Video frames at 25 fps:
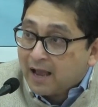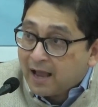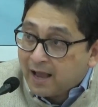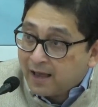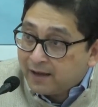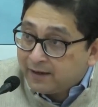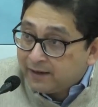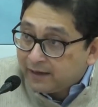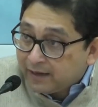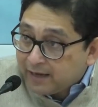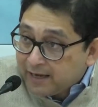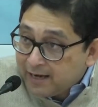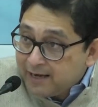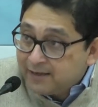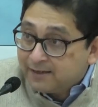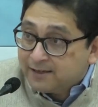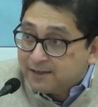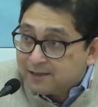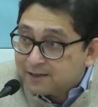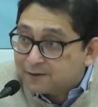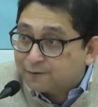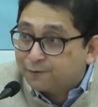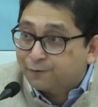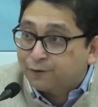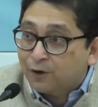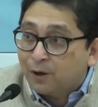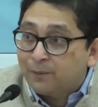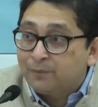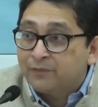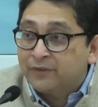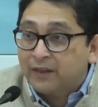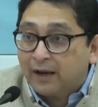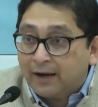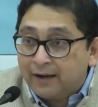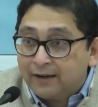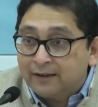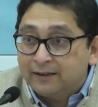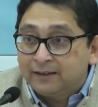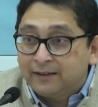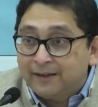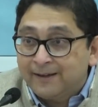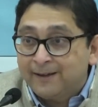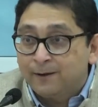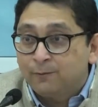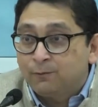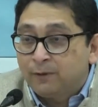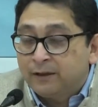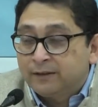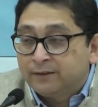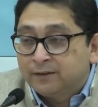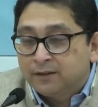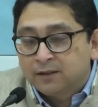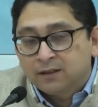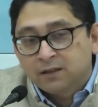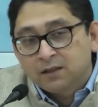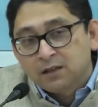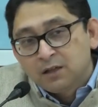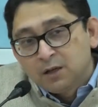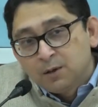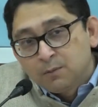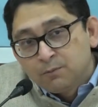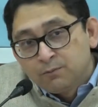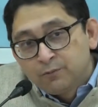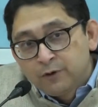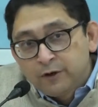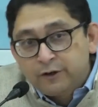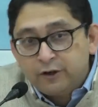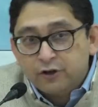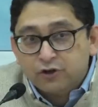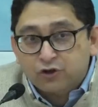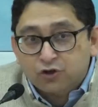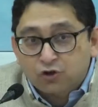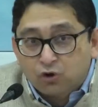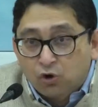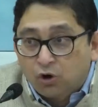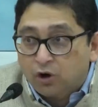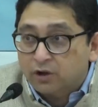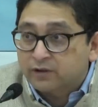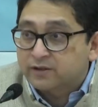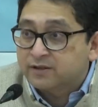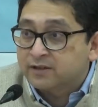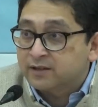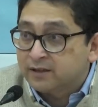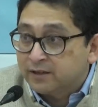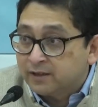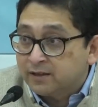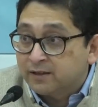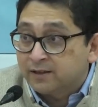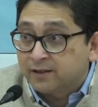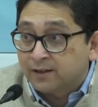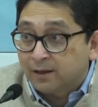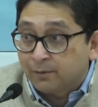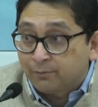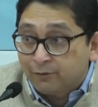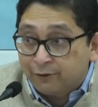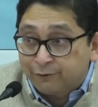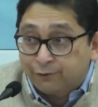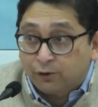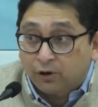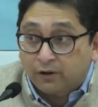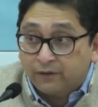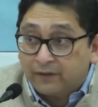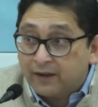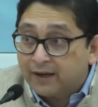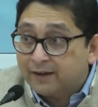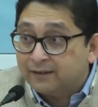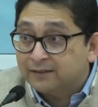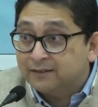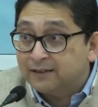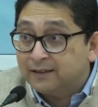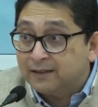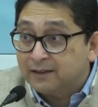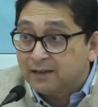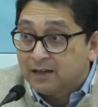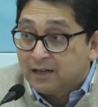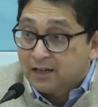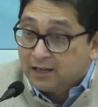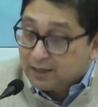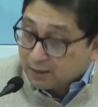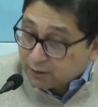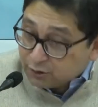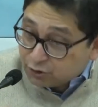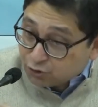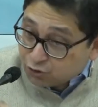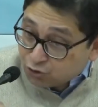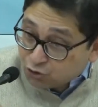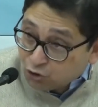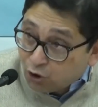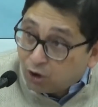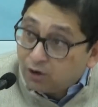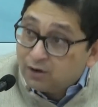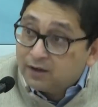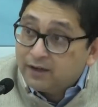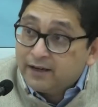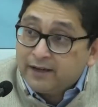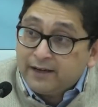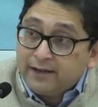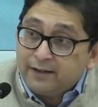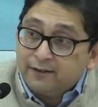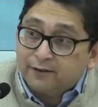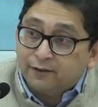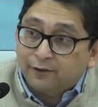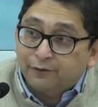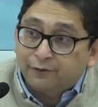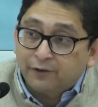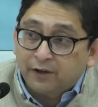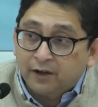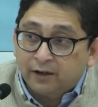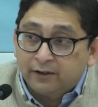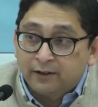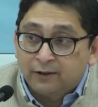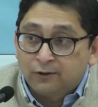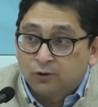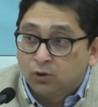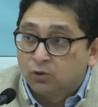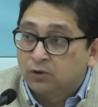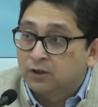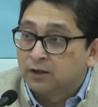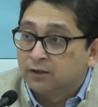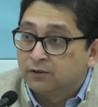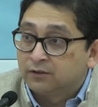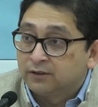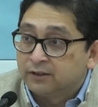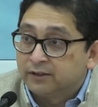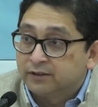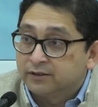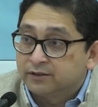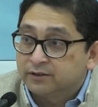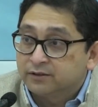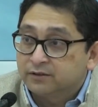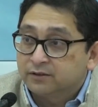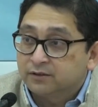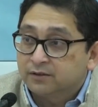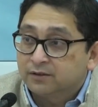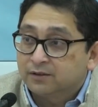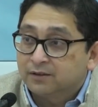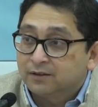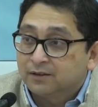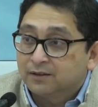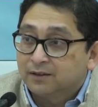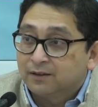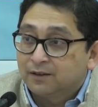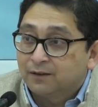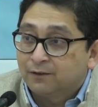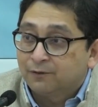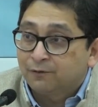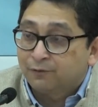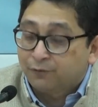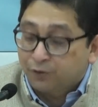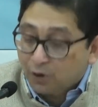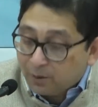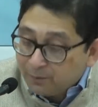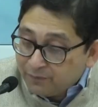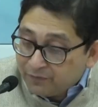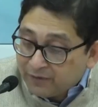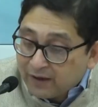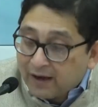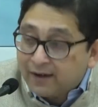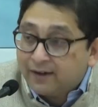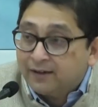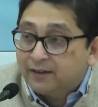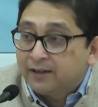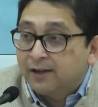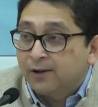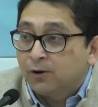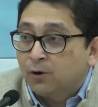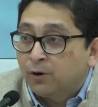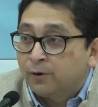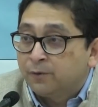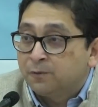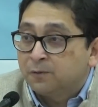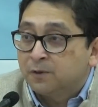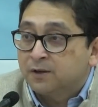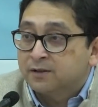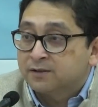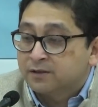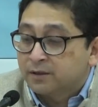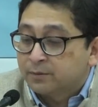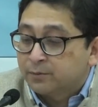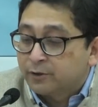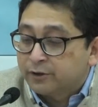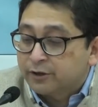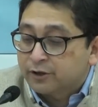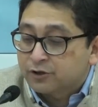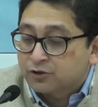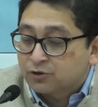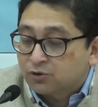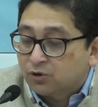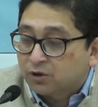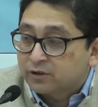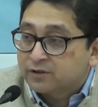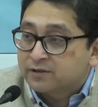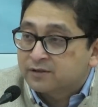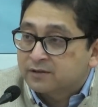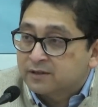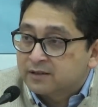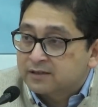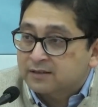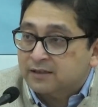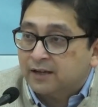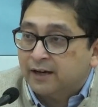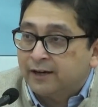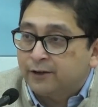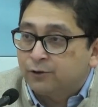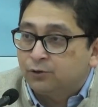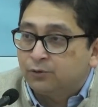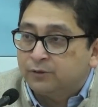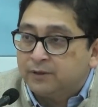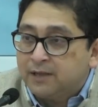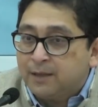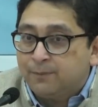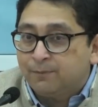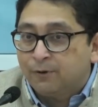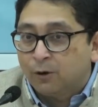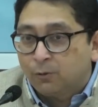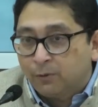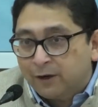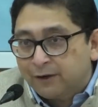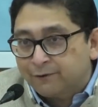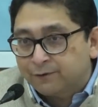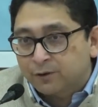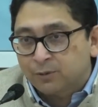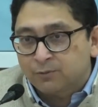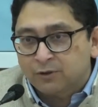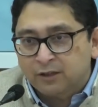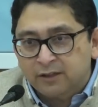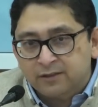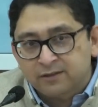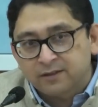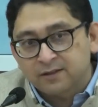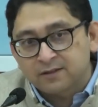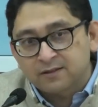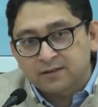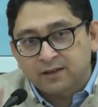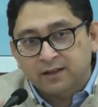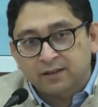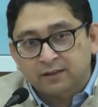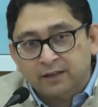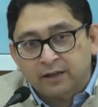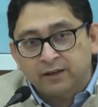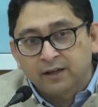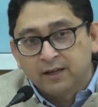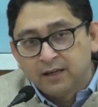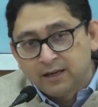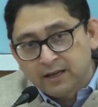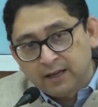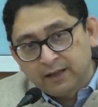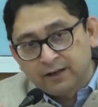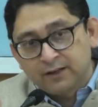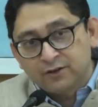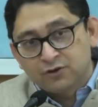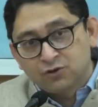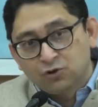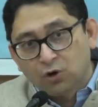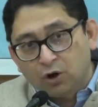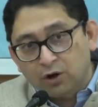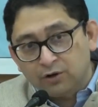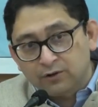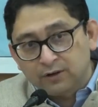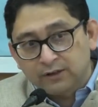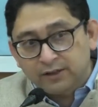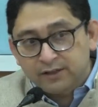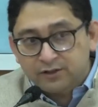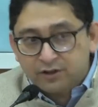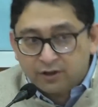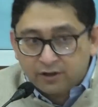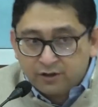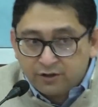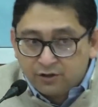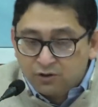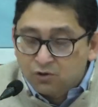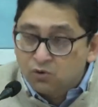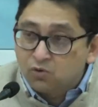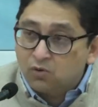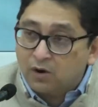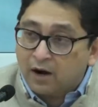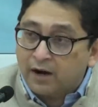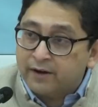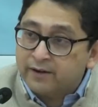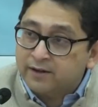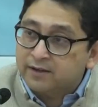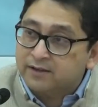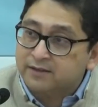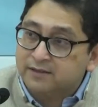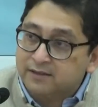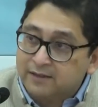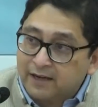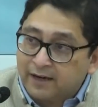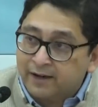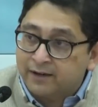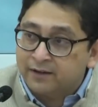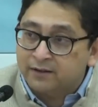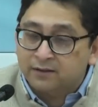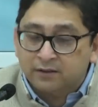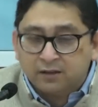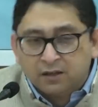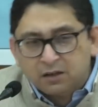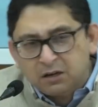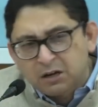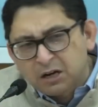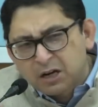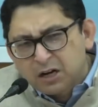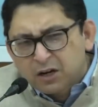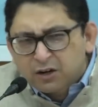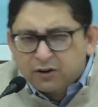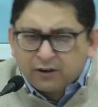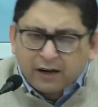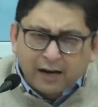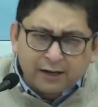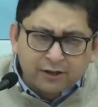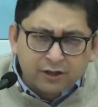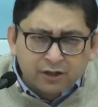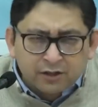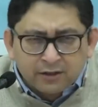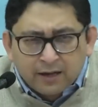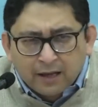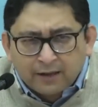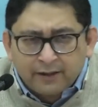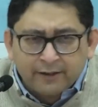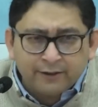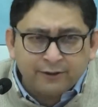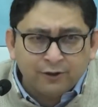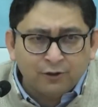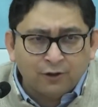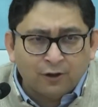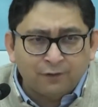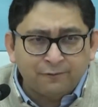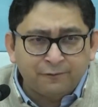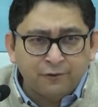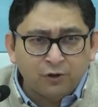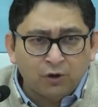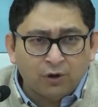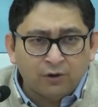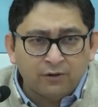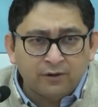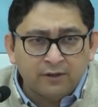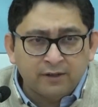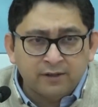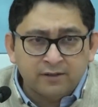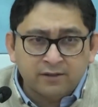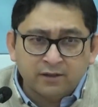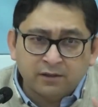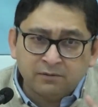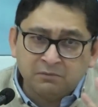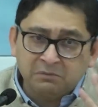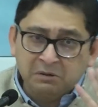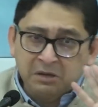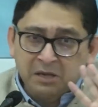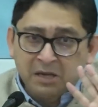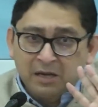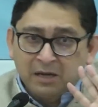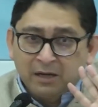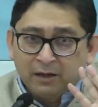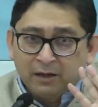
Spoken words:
And it is from that day when the British courts in India, before that they strongly interfered in local religion. From that day onwards, the British courts decide to keep away from religion, saying that it is your religion, you understand the rationality of your religion.